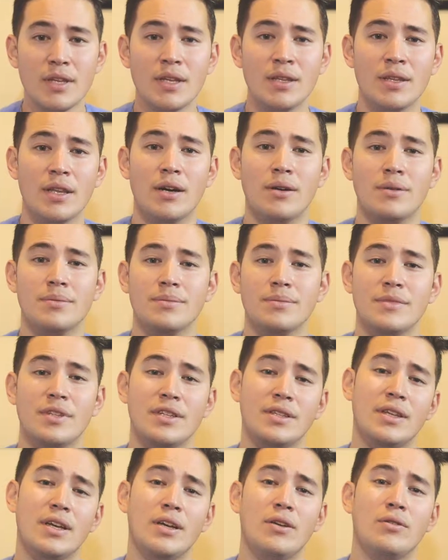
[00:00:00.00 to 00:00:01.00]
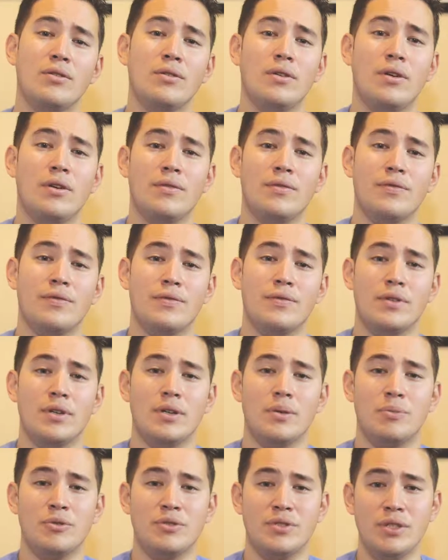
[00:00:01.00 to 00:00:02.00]
Now, the day of
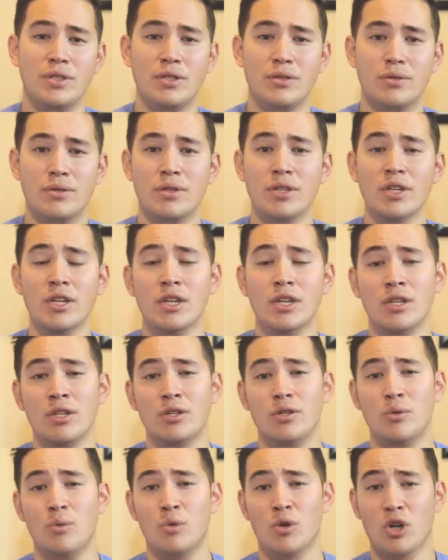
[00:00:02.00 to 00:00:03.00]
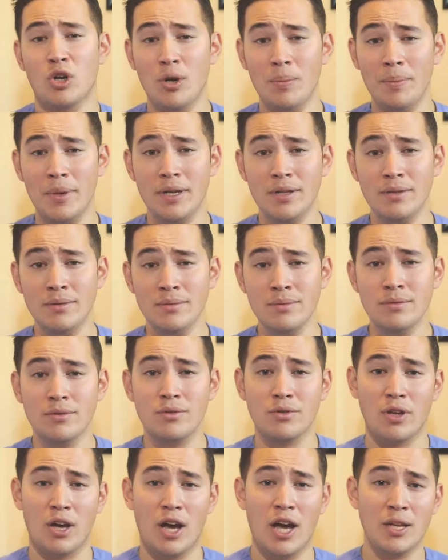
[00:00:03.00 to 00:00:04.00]
the procedure, you will come in
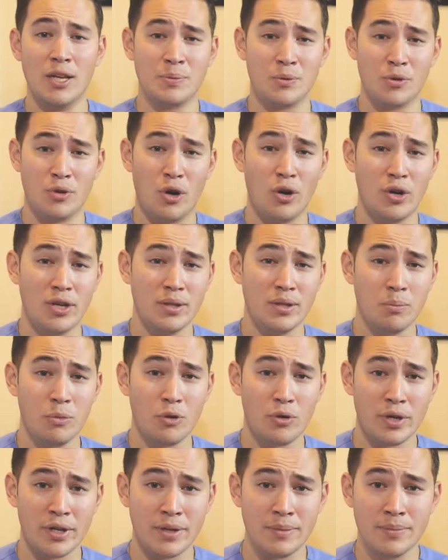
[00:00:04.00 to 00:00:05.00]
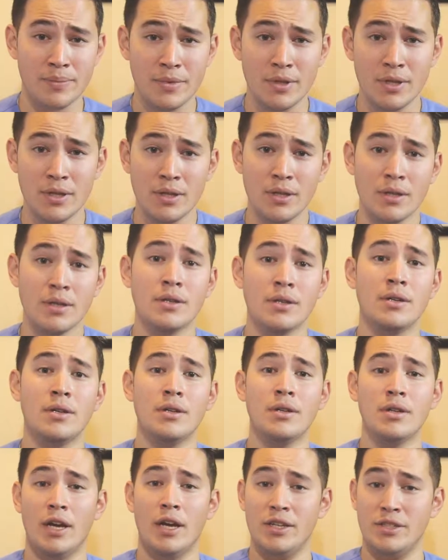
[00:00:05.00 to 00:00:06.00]
to the hospital early in the morning
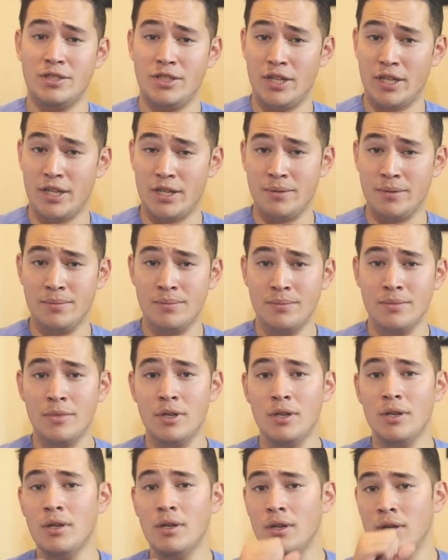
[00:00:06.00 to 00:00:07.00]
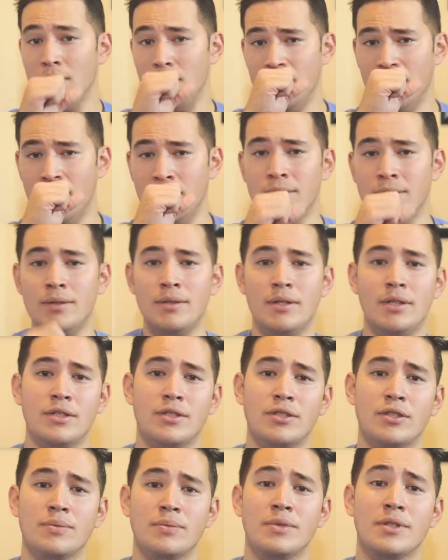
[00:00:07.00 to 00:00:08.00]
and check in.
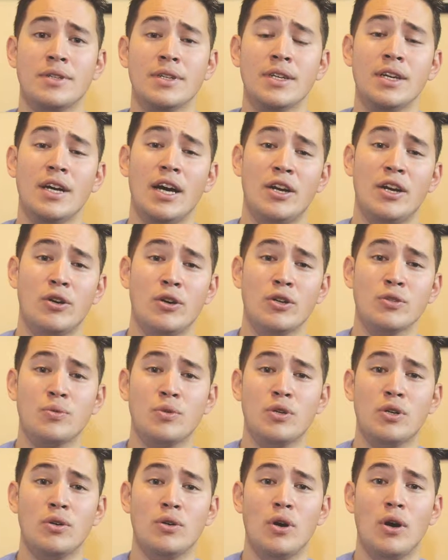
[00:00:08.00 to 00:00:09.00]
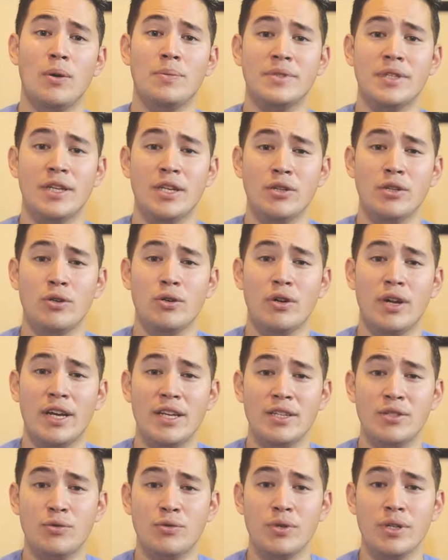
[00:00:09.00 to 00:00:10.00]
Excuse me. A nurse will obtain your
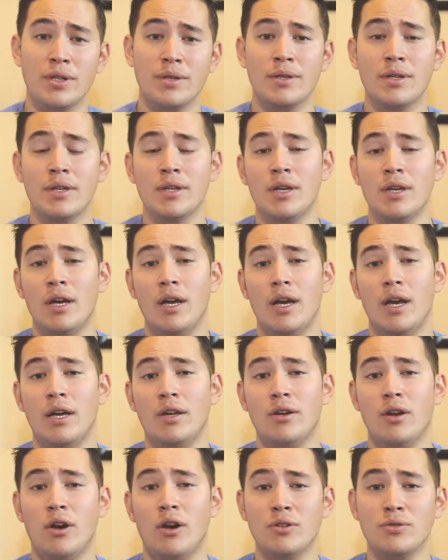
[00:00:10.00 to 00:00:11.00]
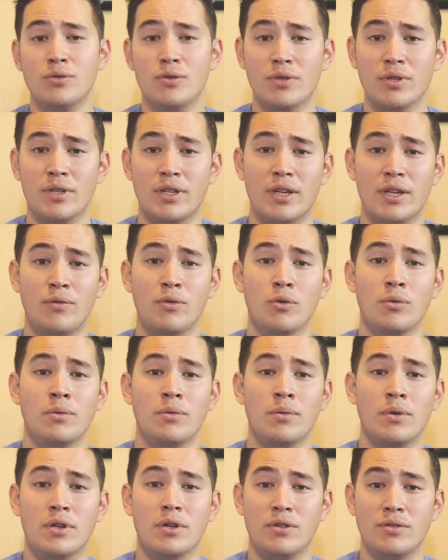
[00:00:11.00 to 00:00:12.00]
history and also give you
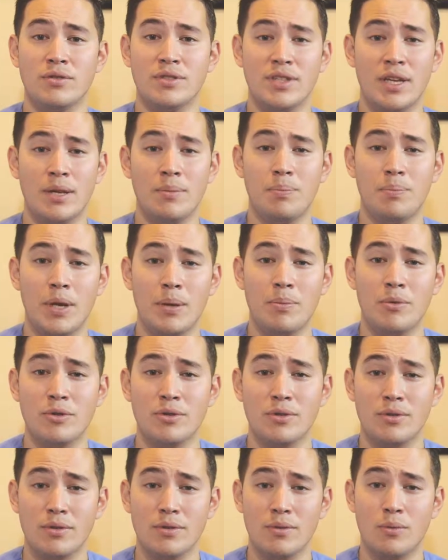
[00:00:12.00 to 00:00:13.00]
consent papers